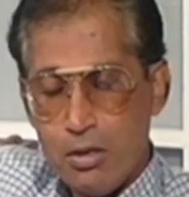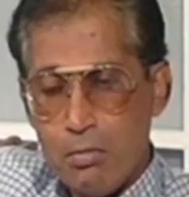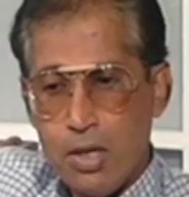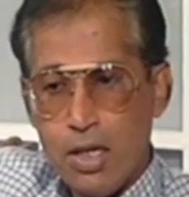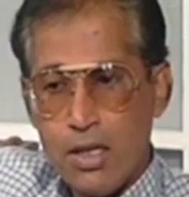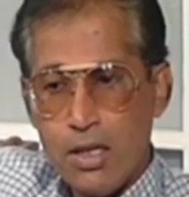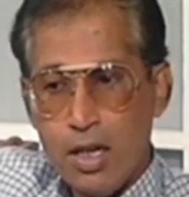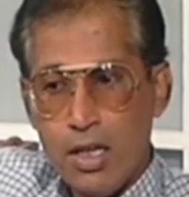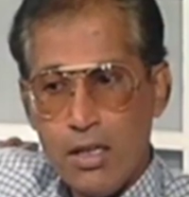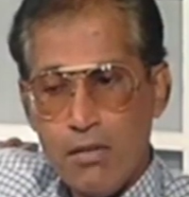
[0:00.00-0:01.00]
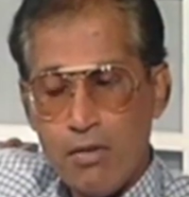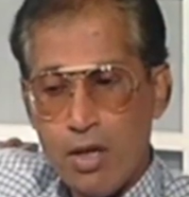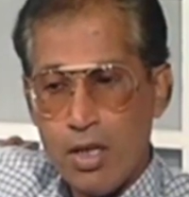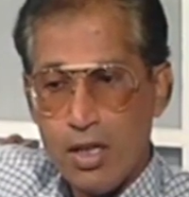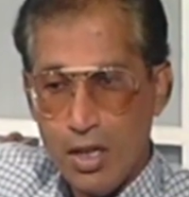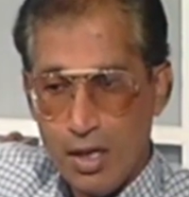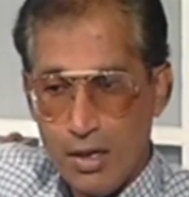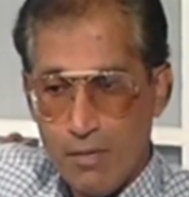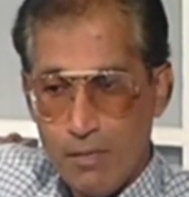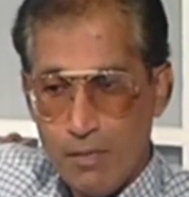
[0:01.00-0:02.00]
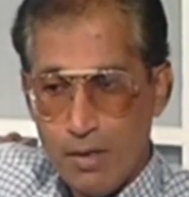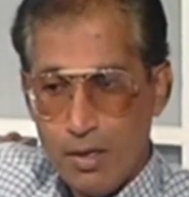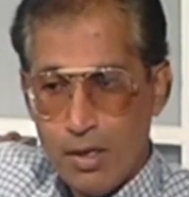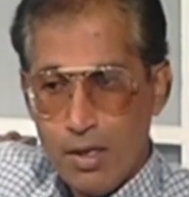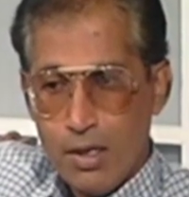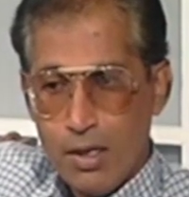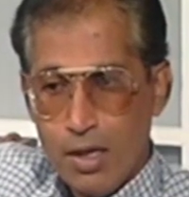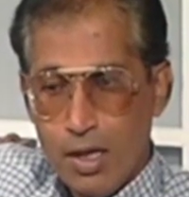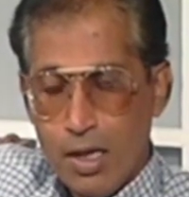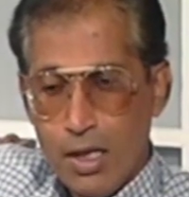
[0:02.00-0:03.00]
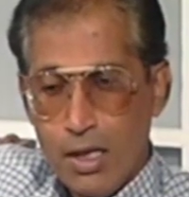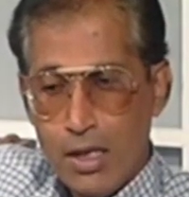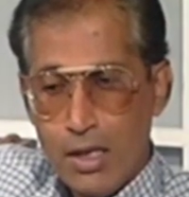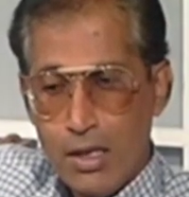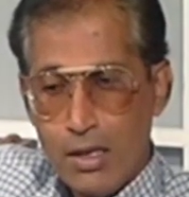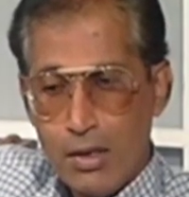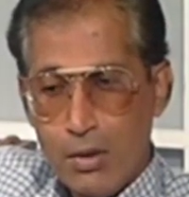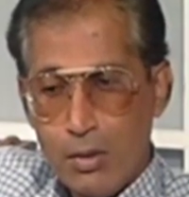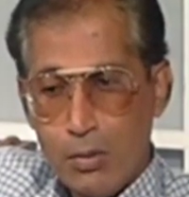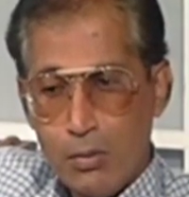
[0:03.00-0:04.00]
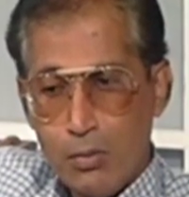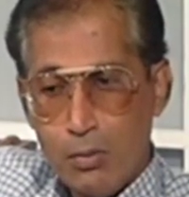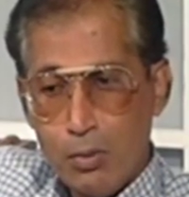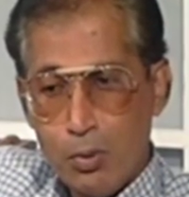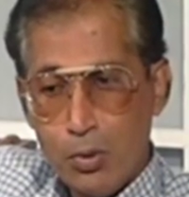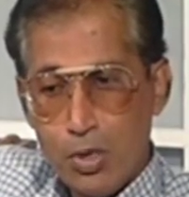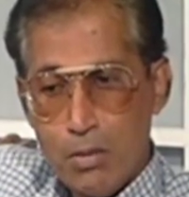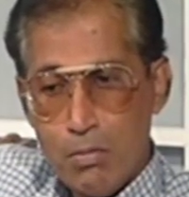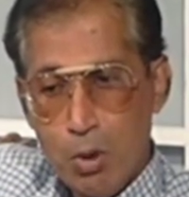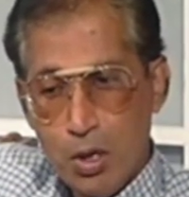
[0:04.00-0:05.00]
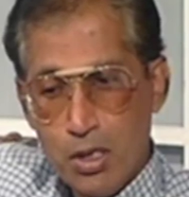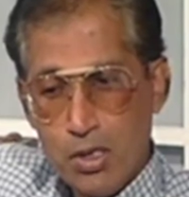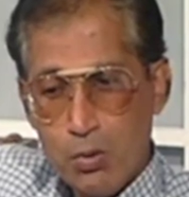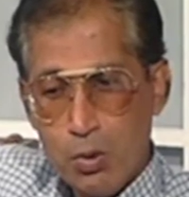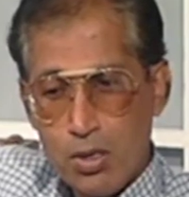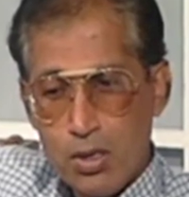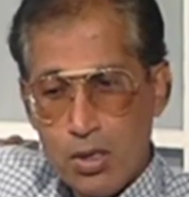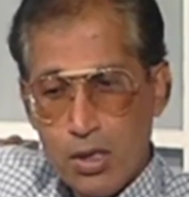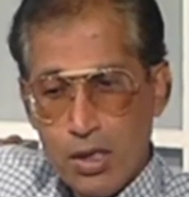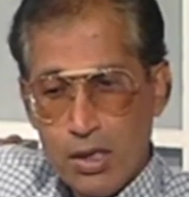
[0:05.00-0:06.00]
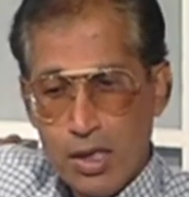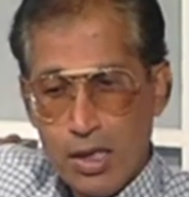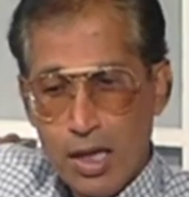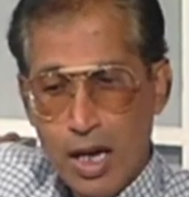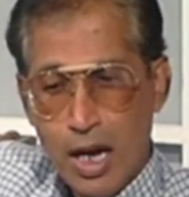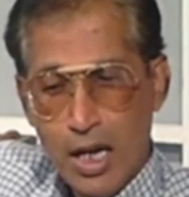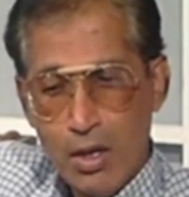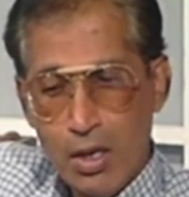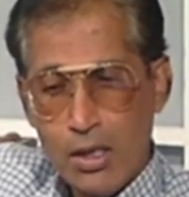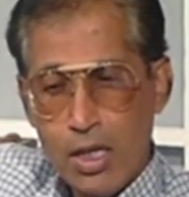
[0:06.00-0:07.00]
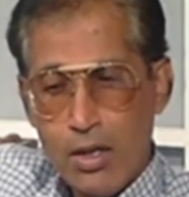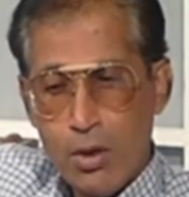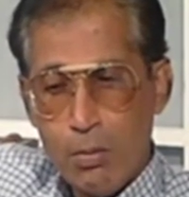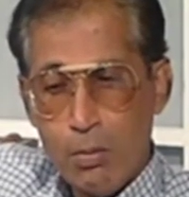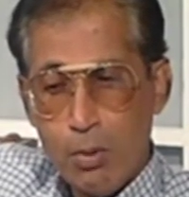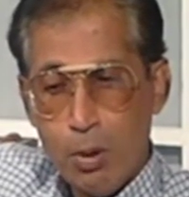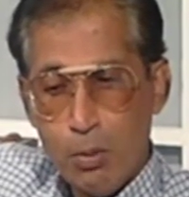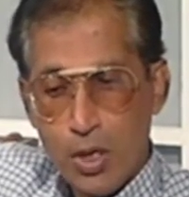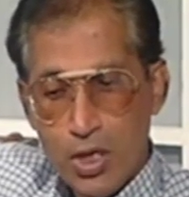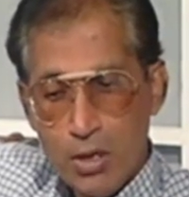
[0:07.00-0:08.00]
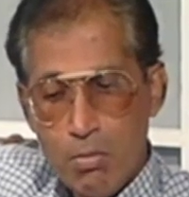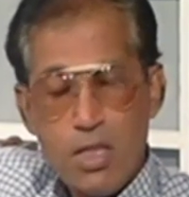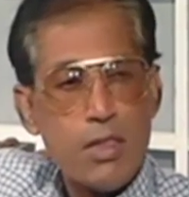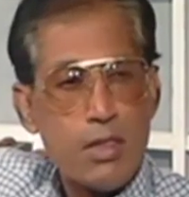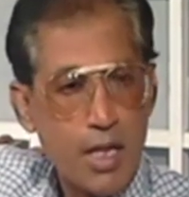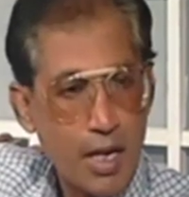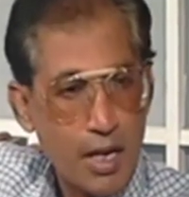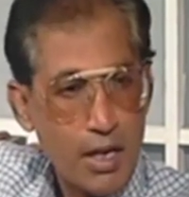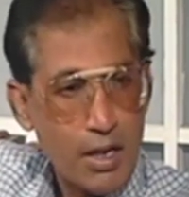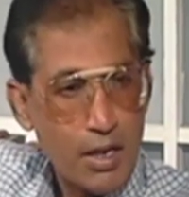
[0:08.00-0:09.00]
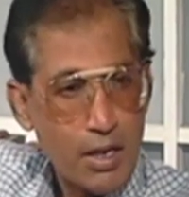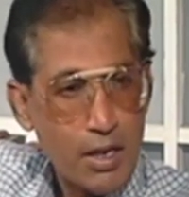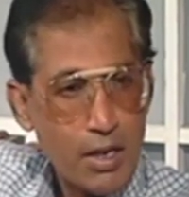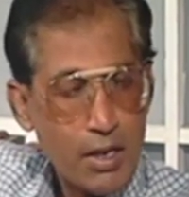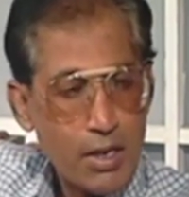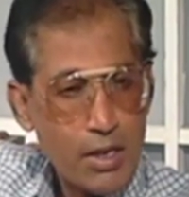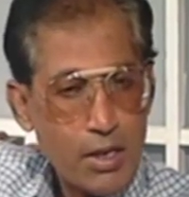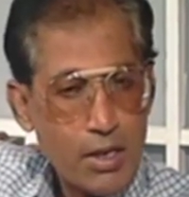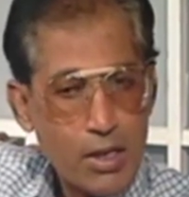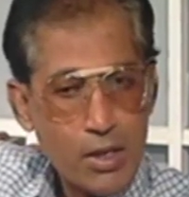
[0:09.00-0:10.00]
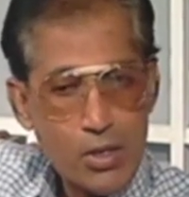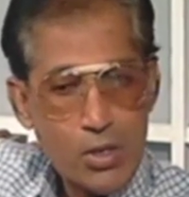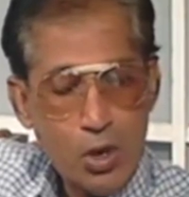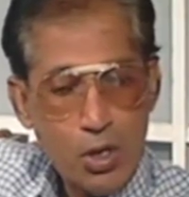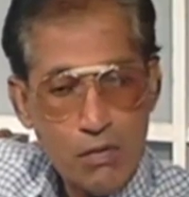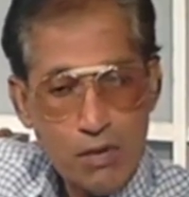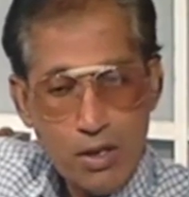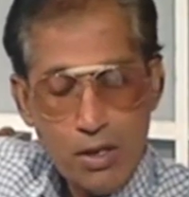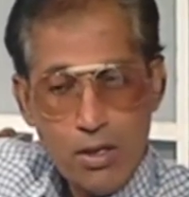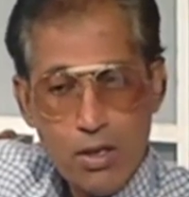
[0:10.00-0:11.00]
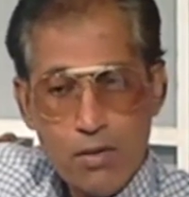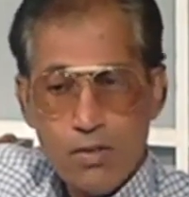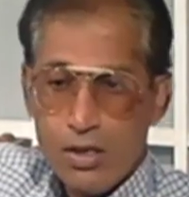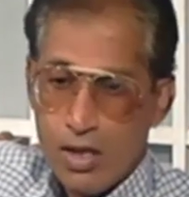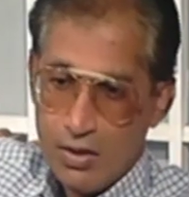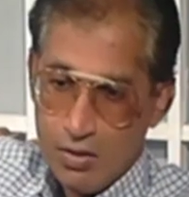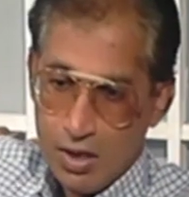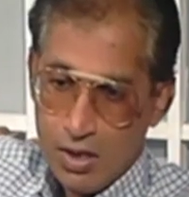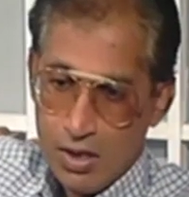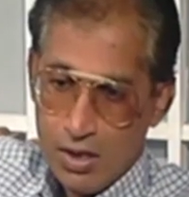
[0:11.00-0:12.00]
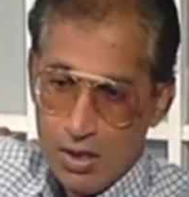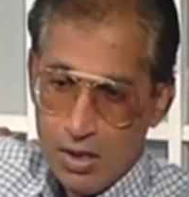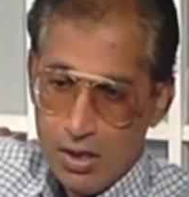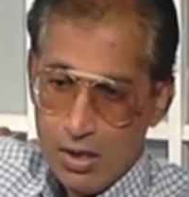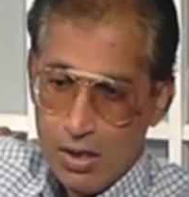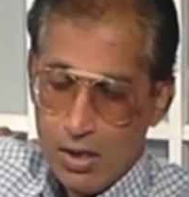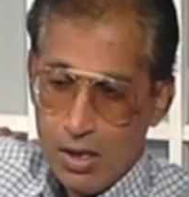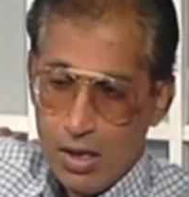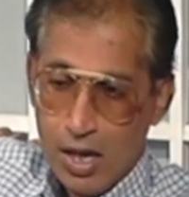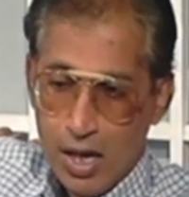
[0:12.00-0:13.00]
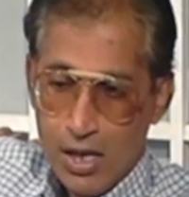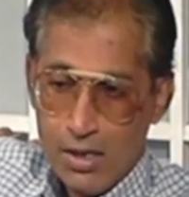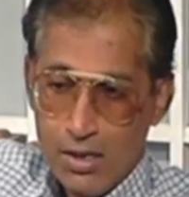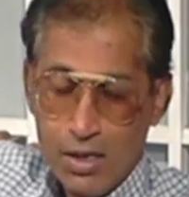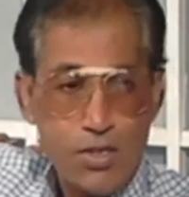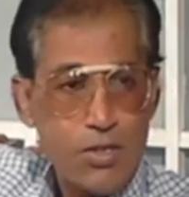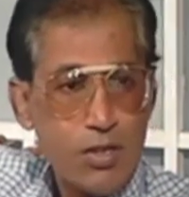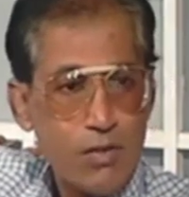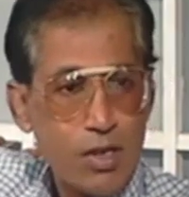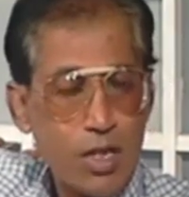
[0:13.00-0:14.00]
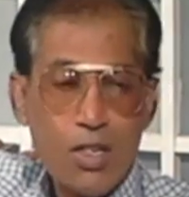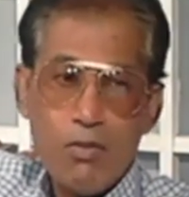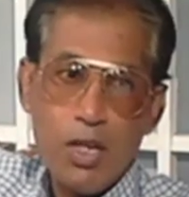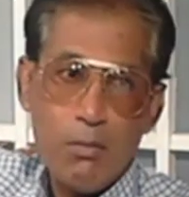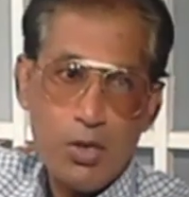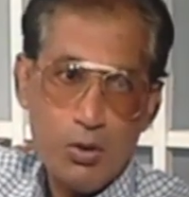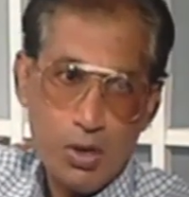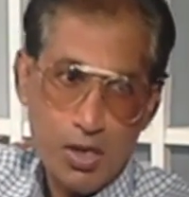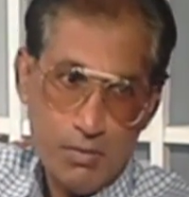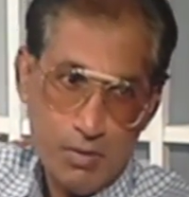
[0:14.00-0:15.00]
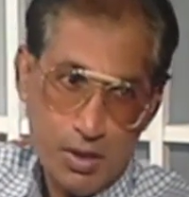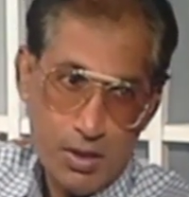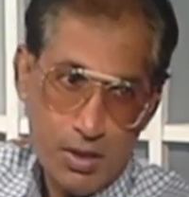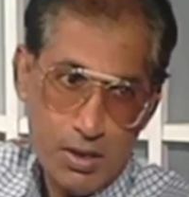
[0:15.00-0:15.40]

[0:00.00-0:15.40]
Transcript: took part in 1948 and whose importance was that had not that operation been there, the geography of the country and the history of the country would have been totally different.